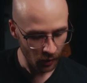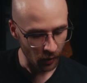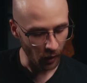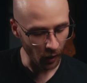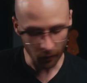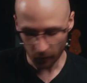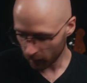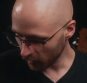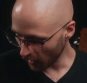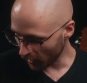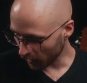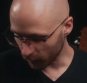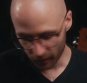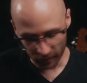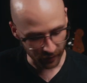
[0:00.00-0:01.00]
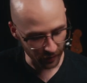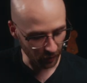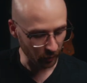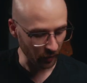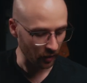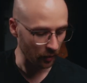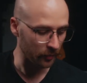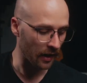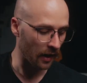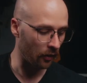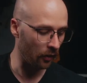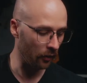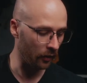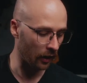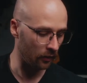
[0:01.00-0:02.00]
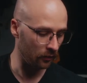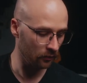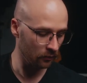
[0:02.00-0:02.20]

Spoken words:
Oh yeah, I'm on the neck pickup now, okay.